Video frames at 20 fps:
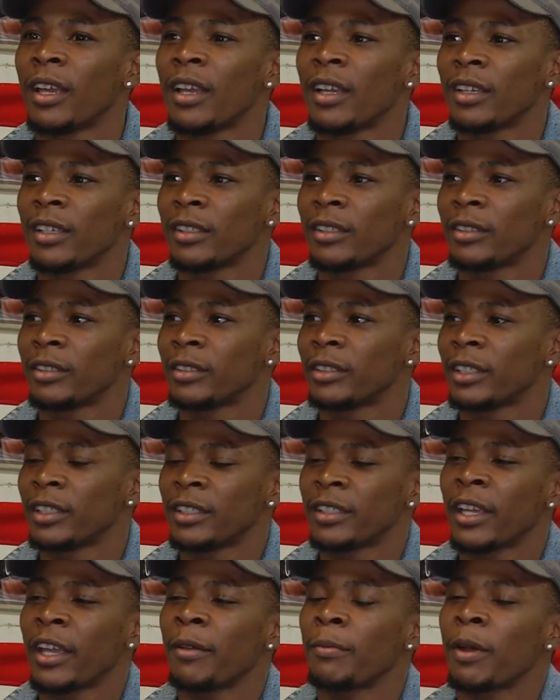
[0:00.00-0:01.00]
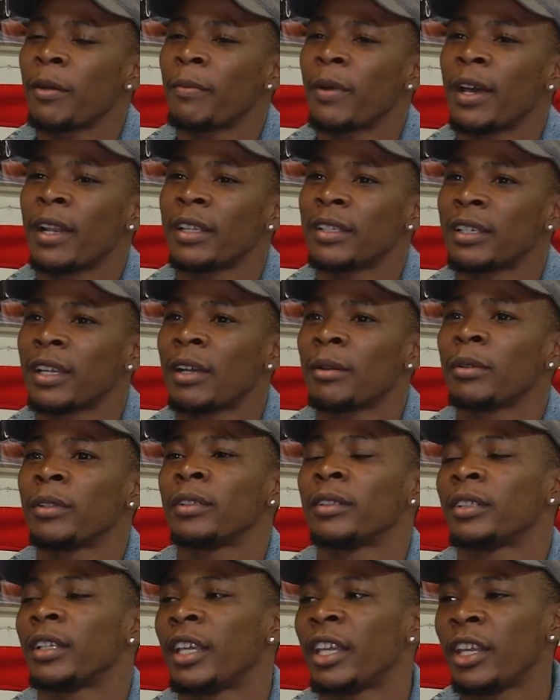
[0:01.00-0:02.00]
Because this gave my body time to
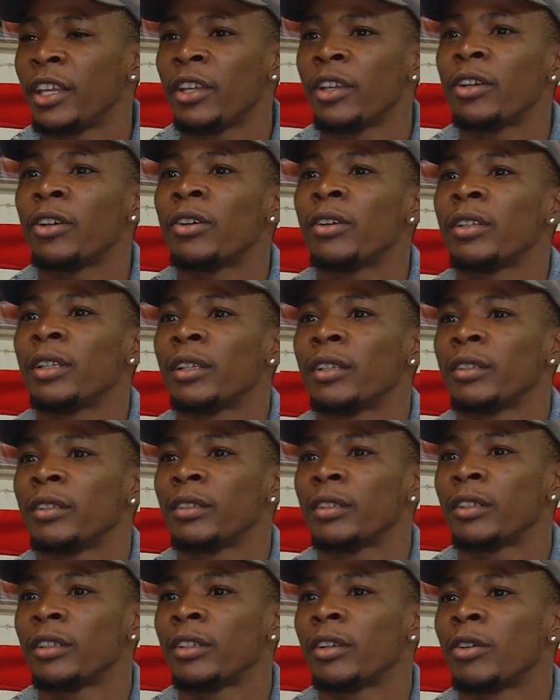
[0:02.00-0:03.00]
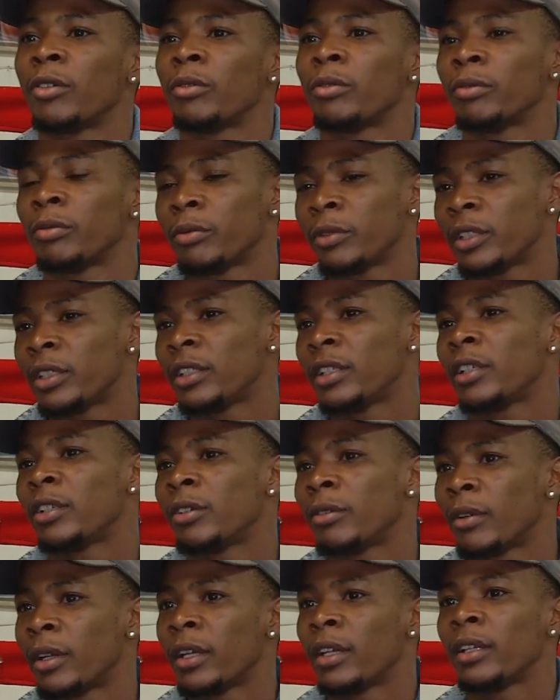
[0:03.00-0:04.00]
heal and,
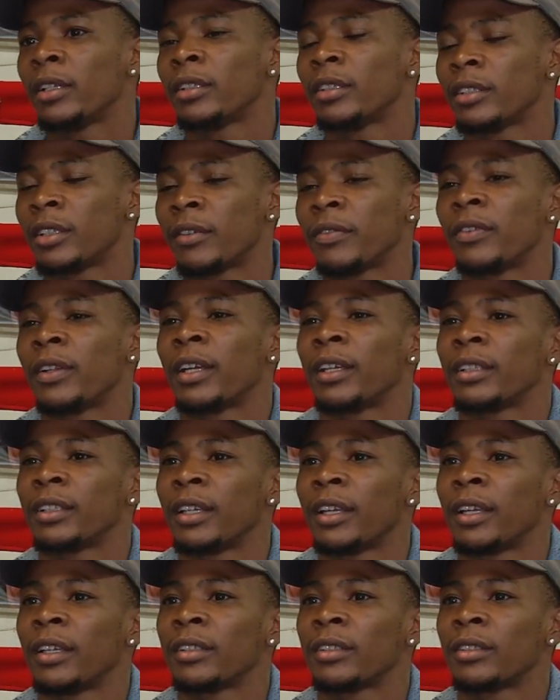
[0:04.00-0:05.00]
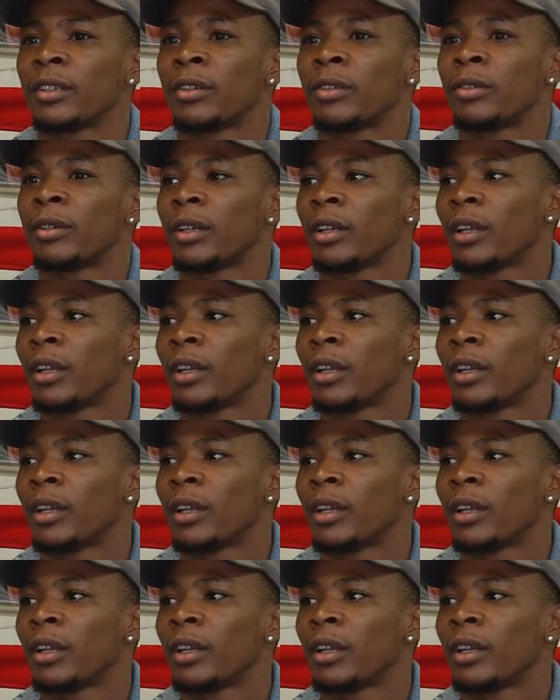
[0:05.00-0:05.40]
regenerate and stuff like that. So